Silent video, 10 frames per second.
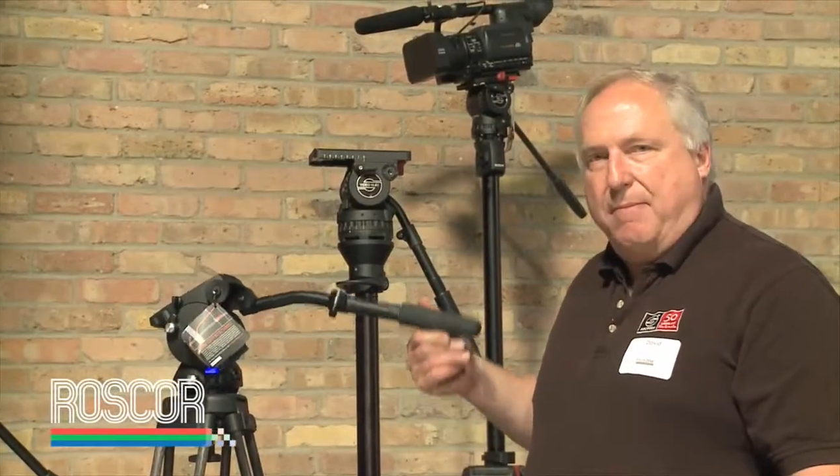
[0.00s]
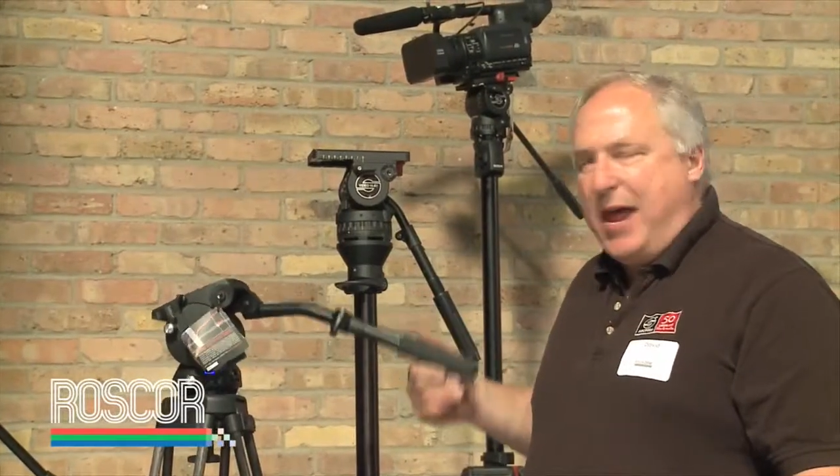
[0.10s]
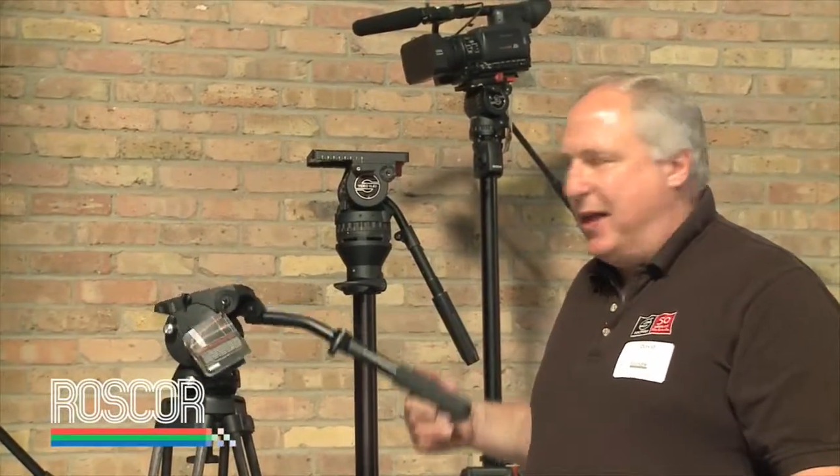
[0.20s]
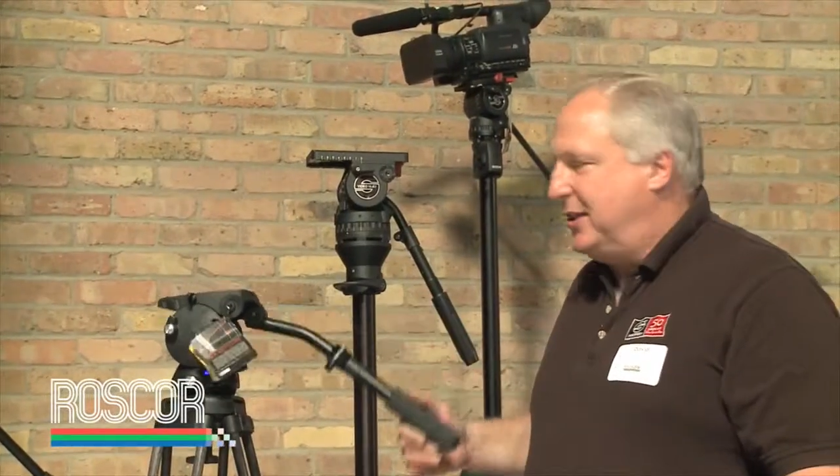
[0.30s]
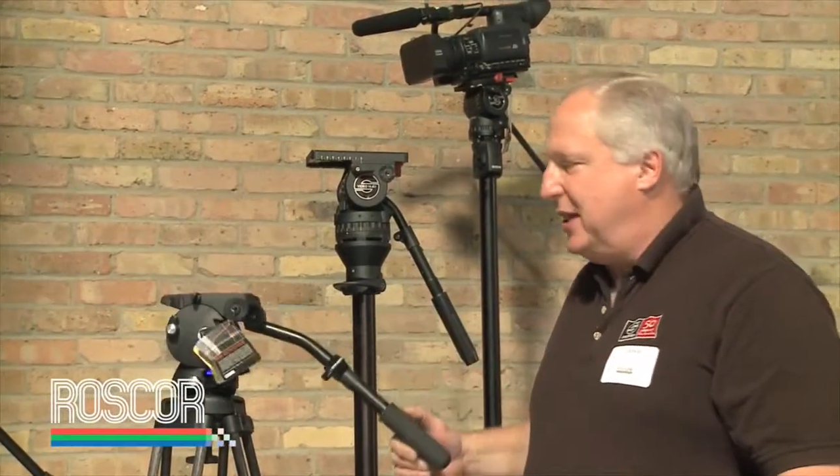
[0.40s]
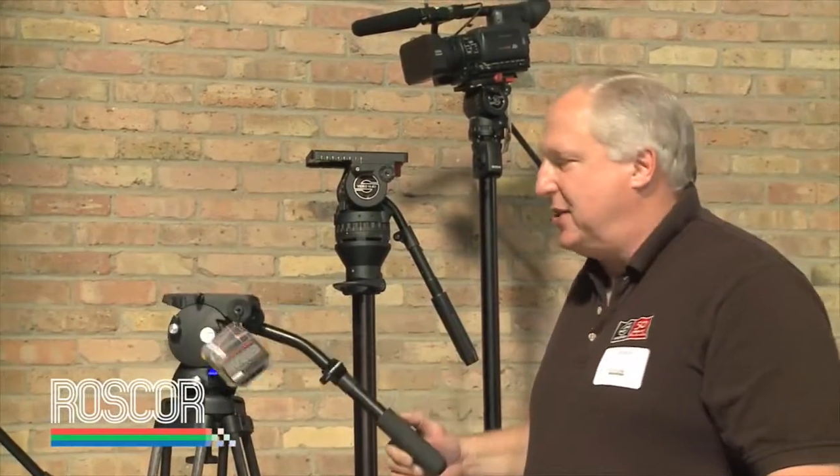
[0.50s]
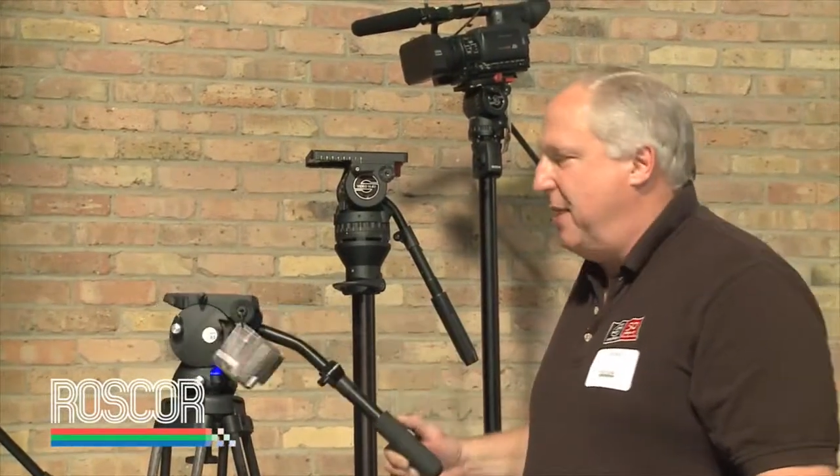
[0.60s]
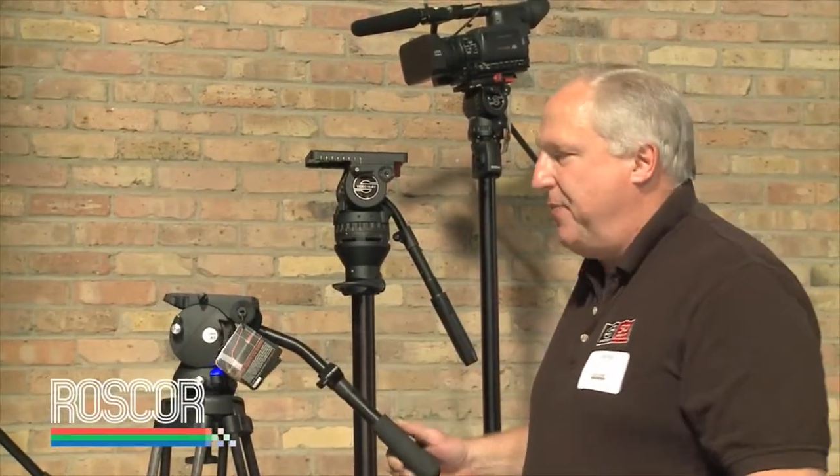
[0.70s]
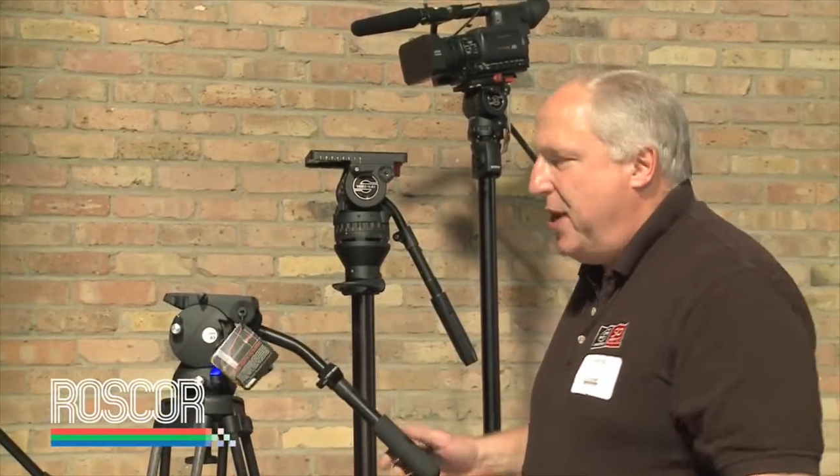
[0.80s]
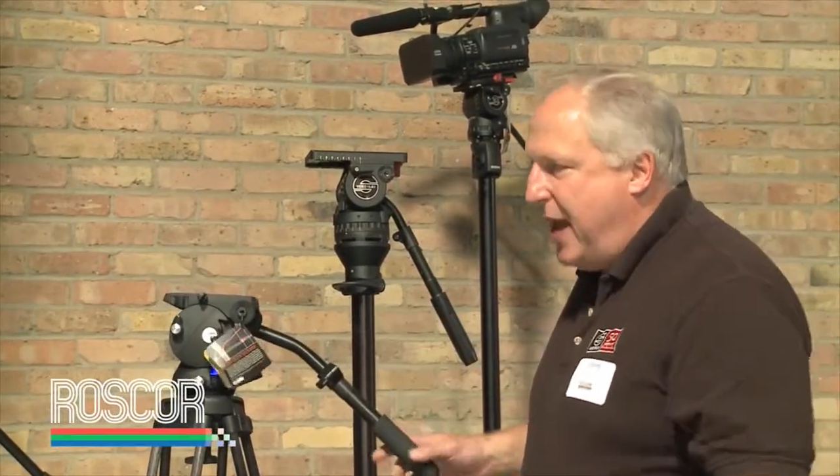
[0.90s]
balance
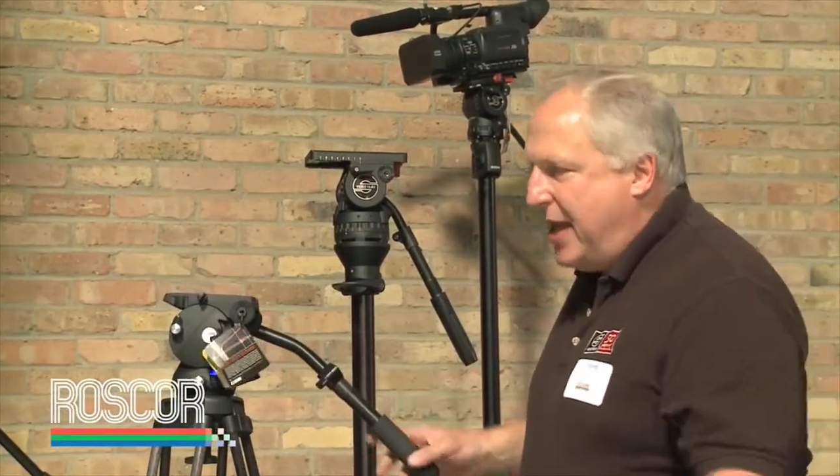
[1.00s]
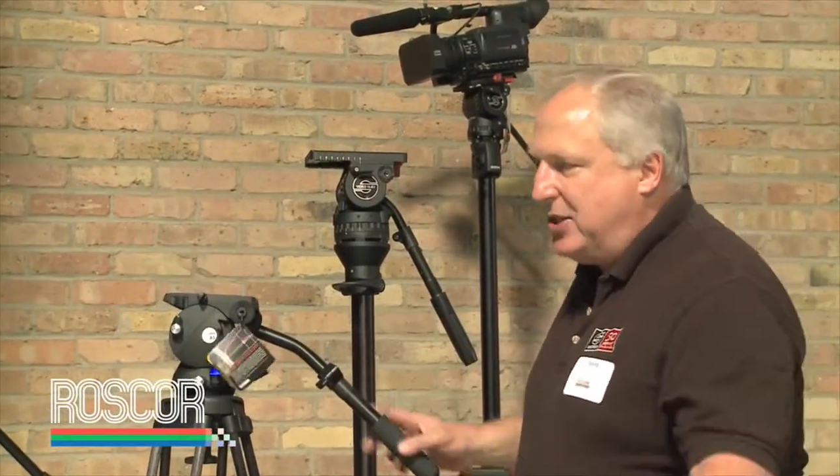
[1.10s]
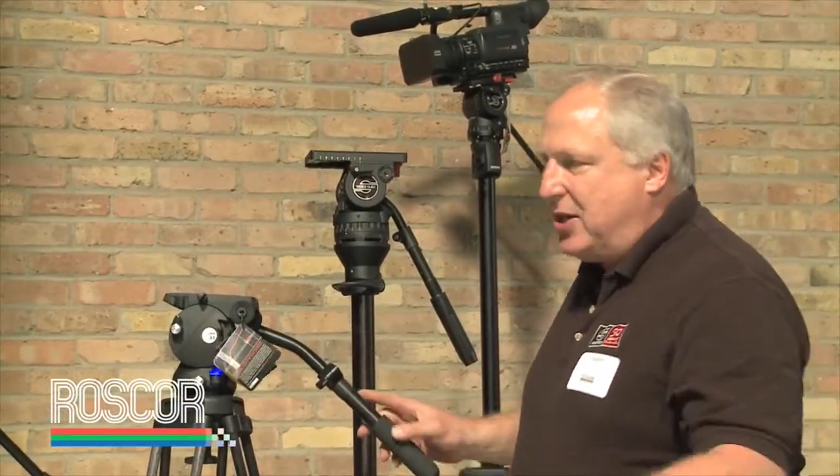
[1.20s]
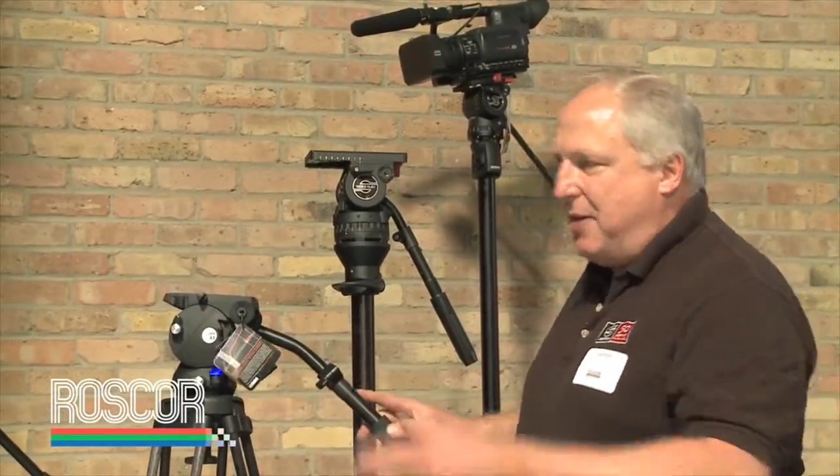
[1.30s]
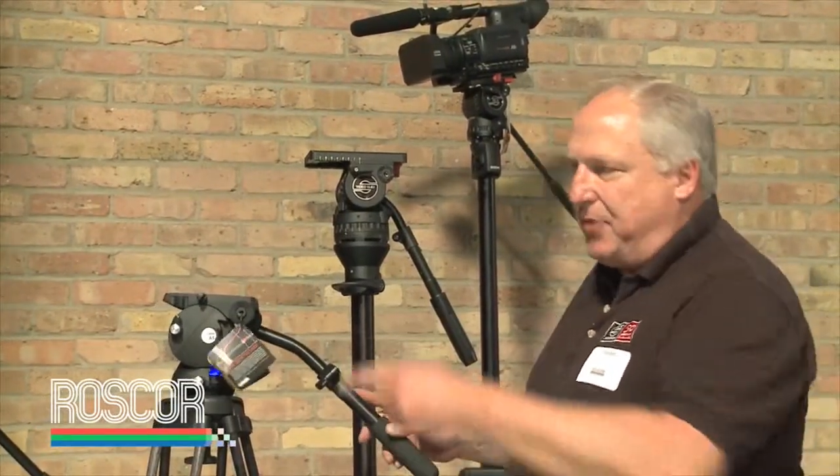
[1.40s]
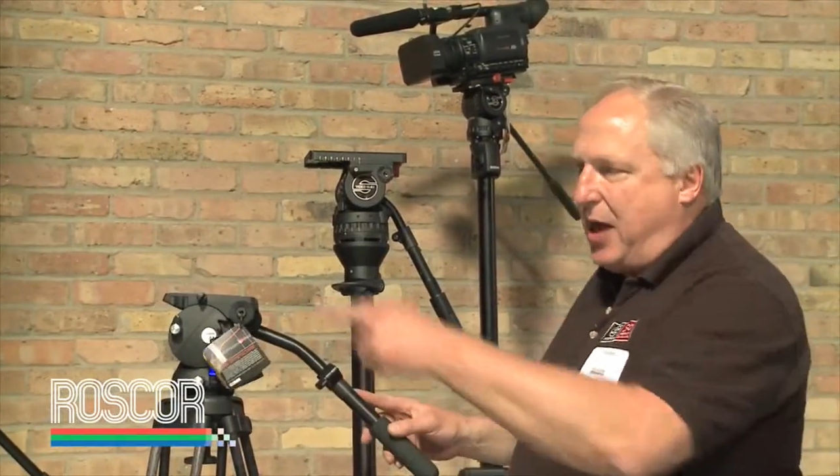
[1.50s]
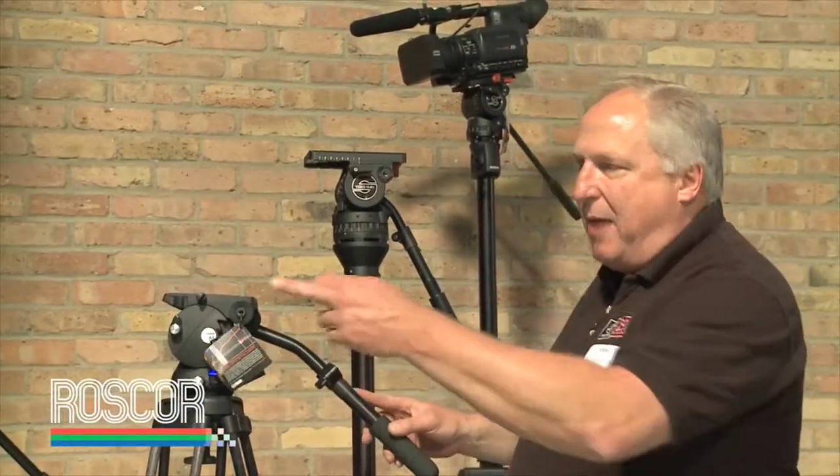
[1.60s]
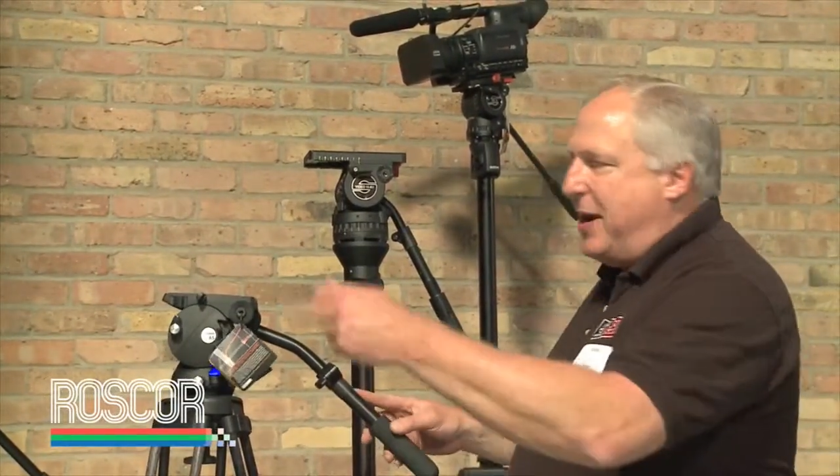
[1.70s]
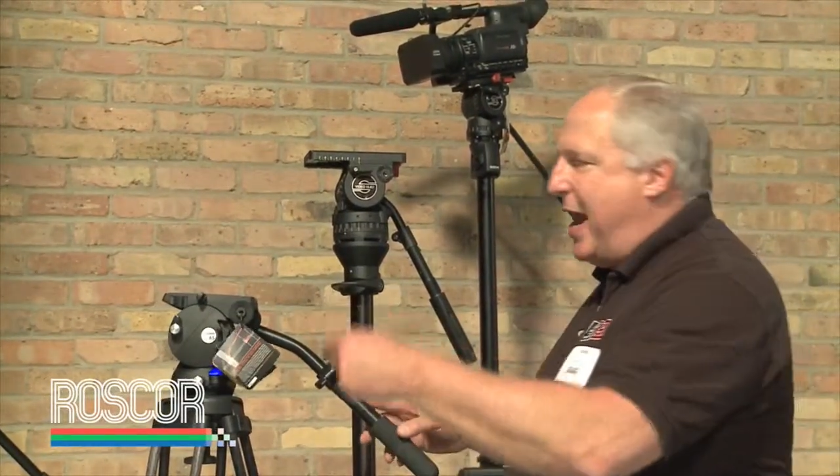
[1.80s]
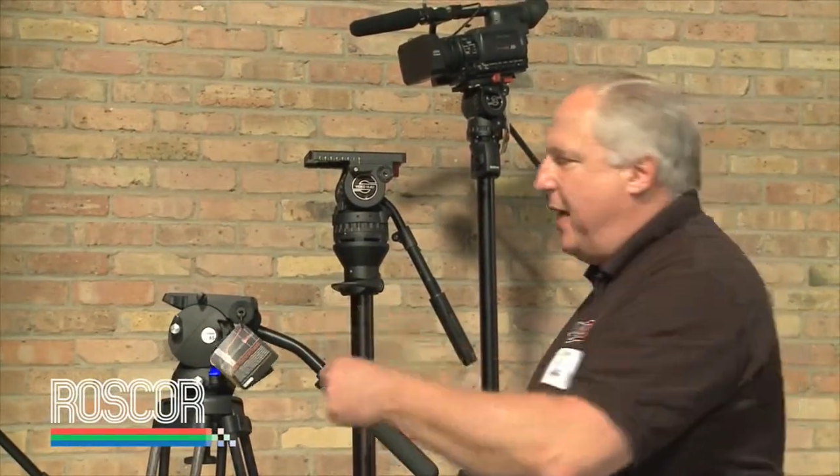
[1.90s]
system. And some
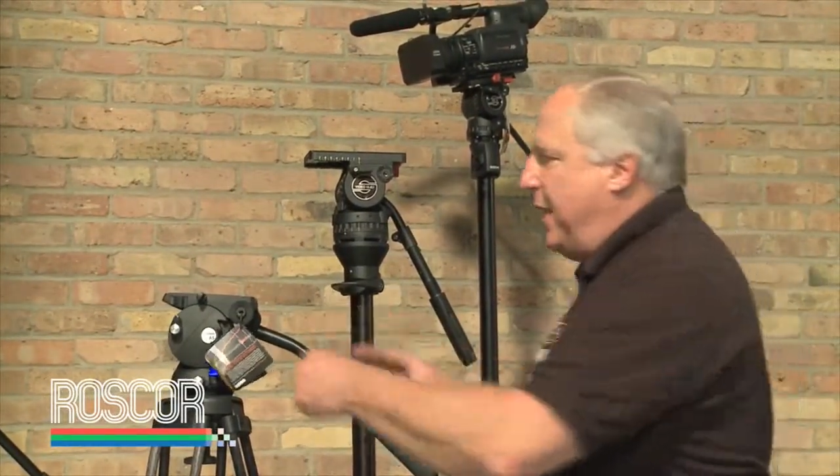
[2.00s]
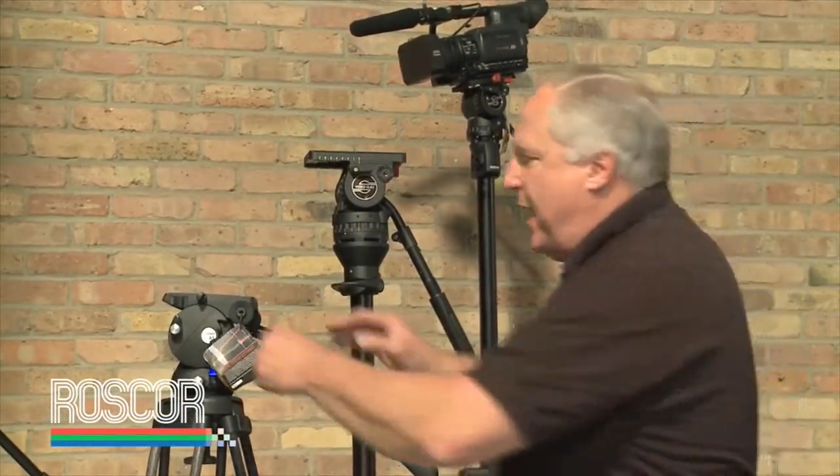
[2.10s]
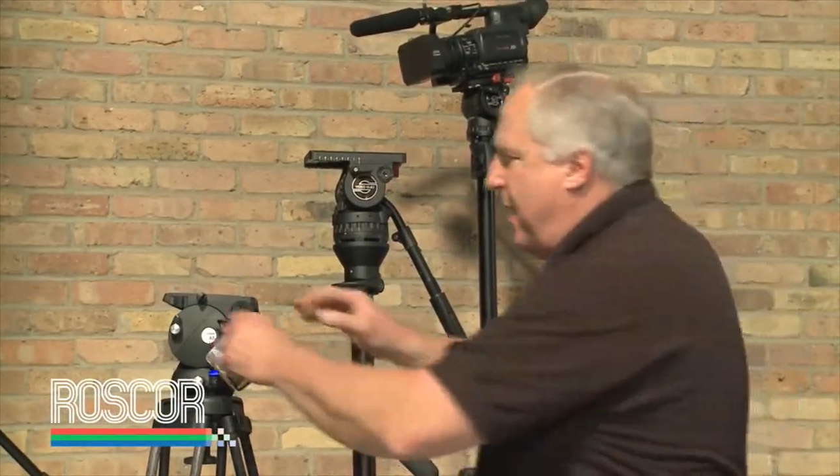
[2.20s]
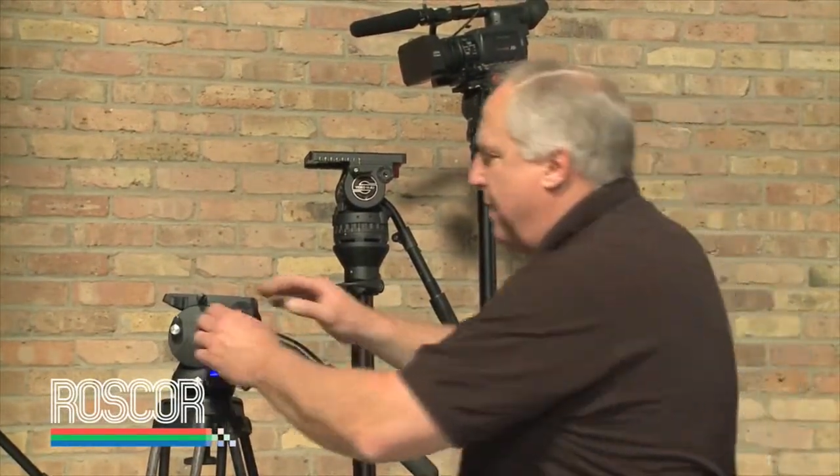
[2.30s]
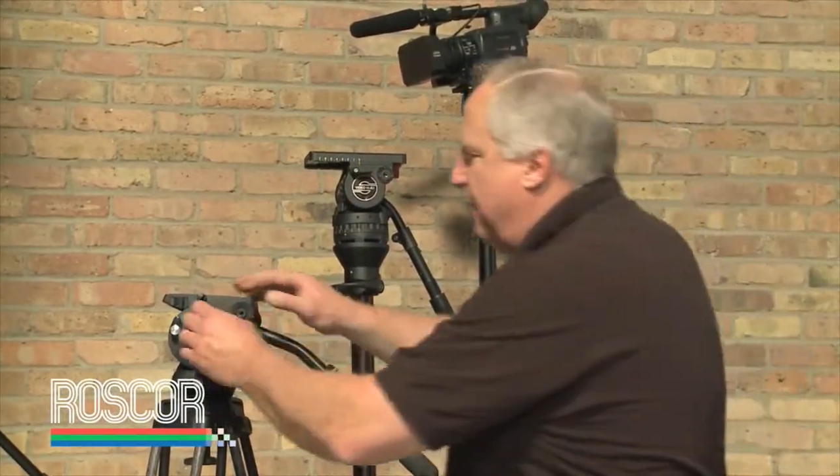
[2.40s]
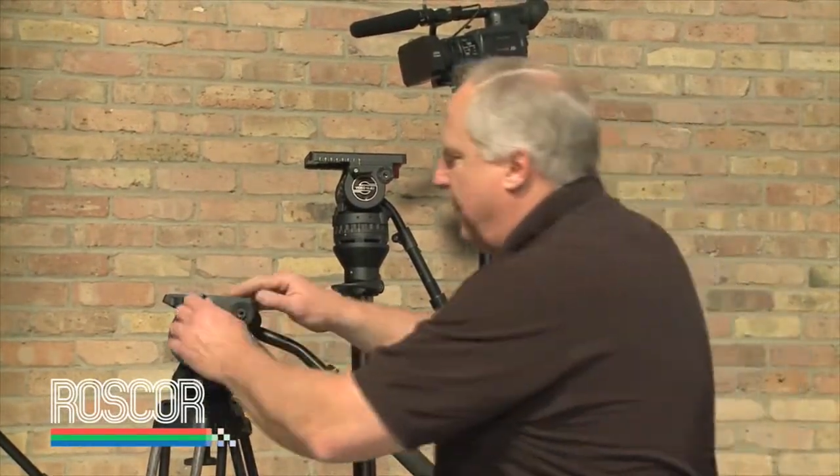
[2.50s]
commonality,